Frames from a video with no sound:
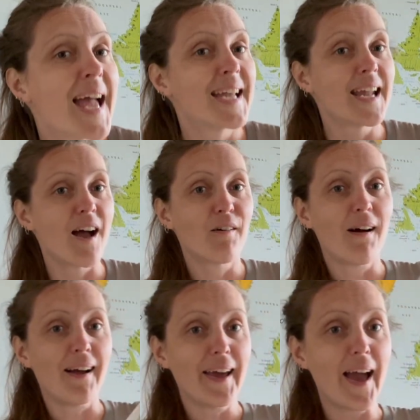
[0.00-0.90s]
Now
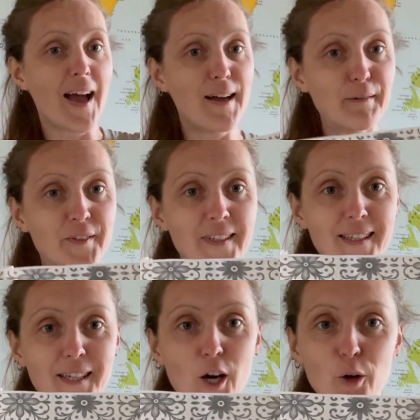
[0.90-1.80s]
I have
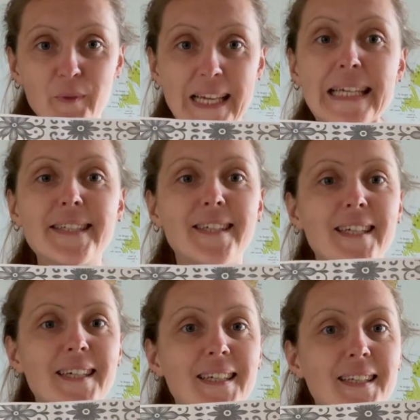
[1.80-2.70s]
the
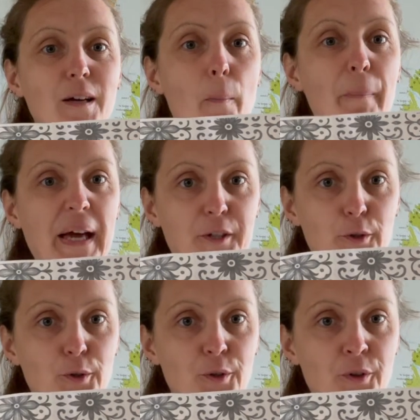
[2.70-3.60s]
updated
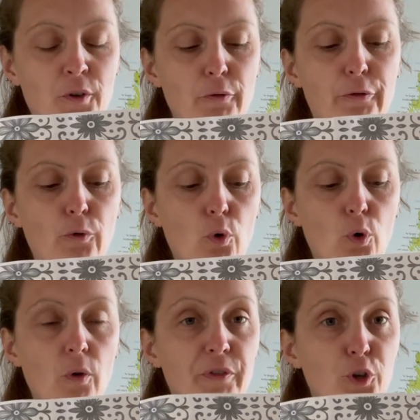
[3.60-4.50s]
pattern
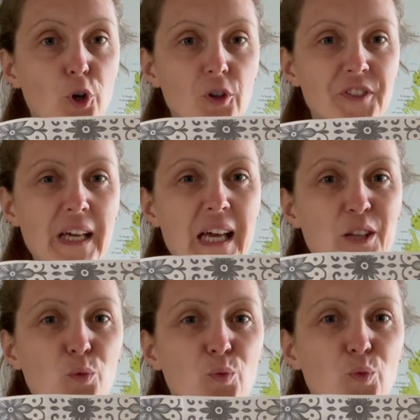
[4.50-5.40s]
for the
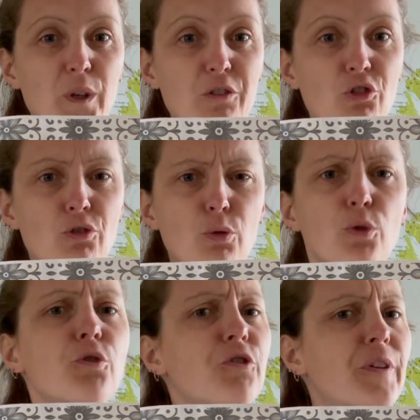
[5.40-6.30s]
corset, which
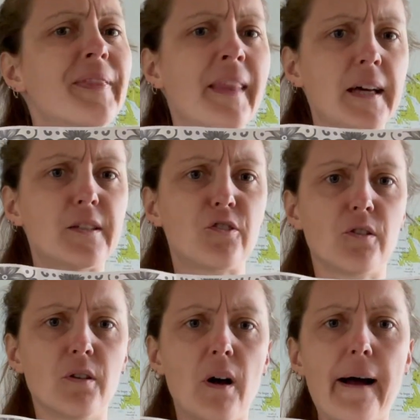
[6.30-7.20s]
looks
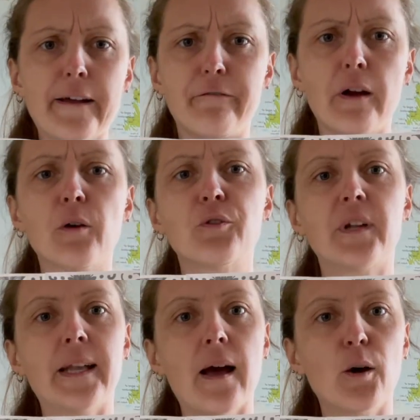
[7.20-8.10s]
nicer, I found,
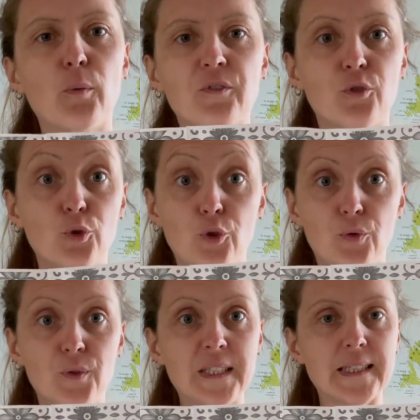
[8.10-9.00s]
now with the
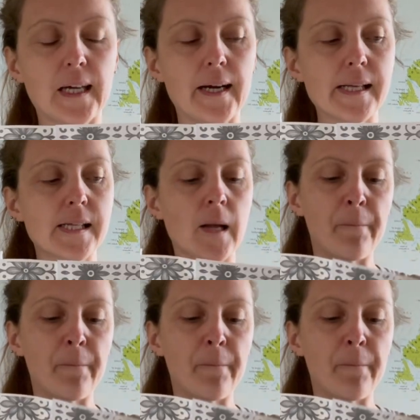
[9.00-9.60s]
two designs.